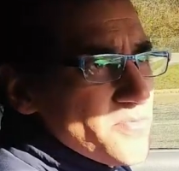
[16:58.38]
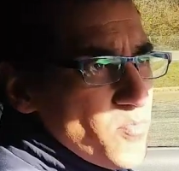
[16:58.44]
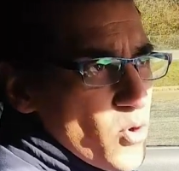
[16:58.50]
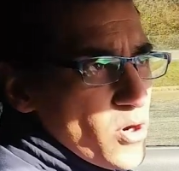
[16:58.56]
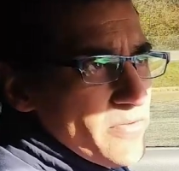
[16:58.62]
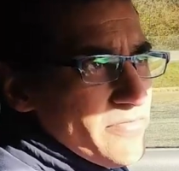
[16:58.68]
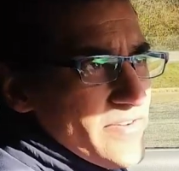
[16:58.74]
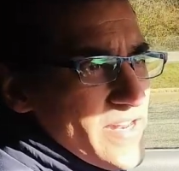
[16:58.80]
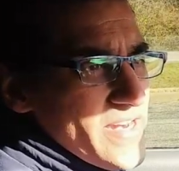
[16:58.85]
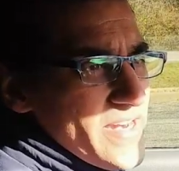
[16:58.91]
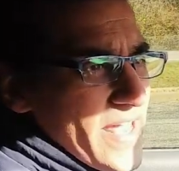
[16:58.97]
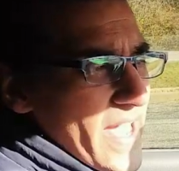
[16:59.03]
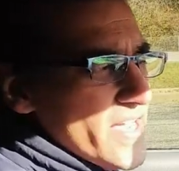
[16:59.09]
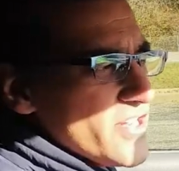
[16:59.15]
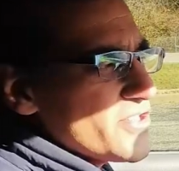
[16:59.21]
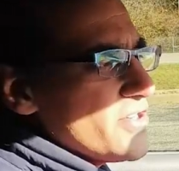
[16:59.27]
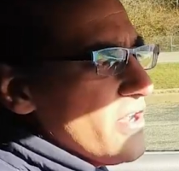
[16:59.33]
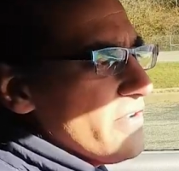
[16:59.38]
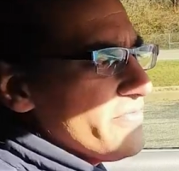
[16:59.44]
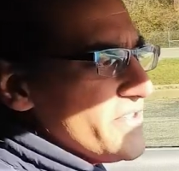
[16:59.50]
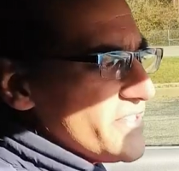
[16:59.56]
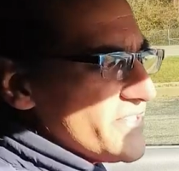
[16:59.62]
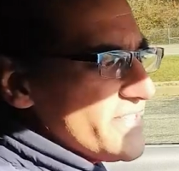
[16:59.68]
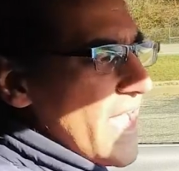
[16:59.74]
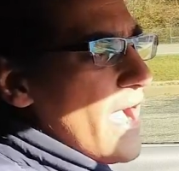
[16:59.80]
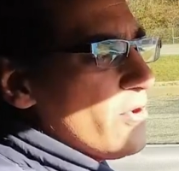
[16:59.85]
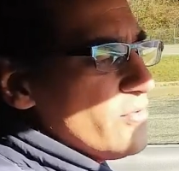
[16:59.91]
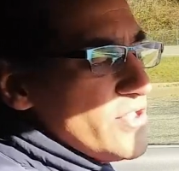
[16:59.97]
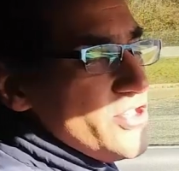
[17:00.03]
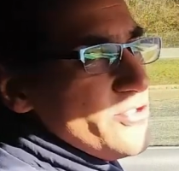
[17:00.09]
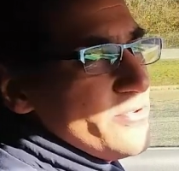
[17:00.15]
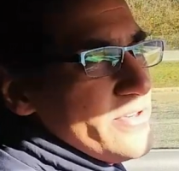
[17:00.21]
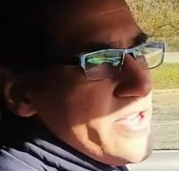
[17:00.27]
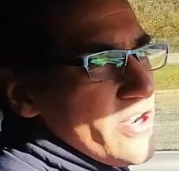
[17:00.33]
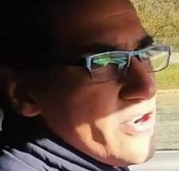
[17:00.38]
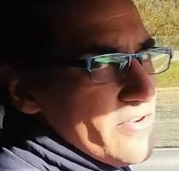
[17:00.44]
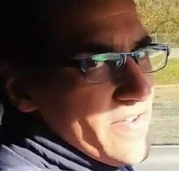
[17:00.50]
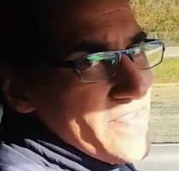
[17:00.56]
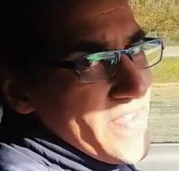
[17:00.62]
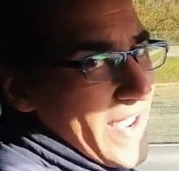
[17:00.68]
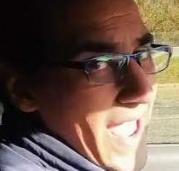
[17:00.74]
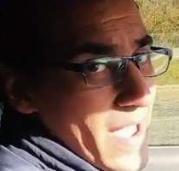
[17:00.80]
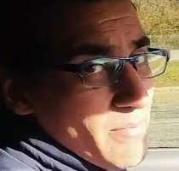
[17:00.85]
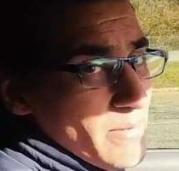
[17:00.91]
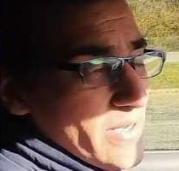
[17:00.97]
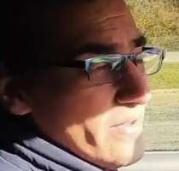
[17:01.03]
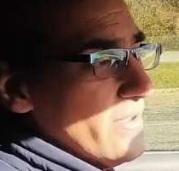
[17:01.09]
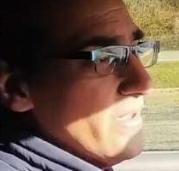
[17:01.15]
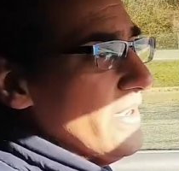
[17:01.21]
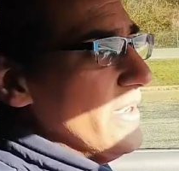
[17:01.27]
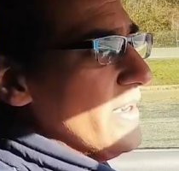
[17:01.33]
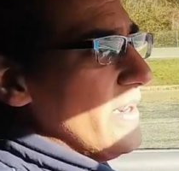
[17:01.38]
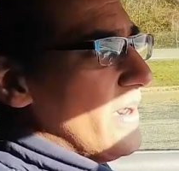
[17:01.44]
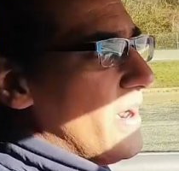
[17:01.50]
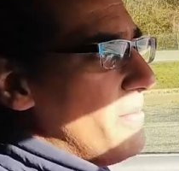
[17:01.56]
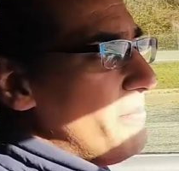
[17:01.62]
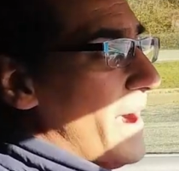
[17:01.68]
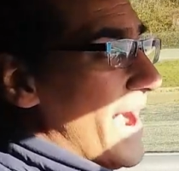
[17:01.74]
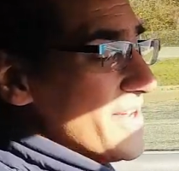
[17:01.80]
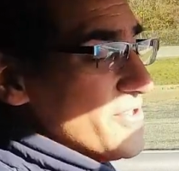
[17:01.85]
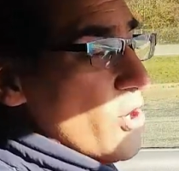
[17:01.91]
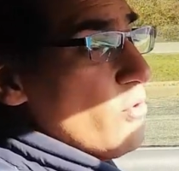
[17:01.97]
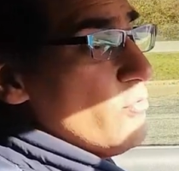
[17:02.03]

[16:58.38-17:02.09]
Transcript: is more of an indication of the sound that you can hear in the cabin. I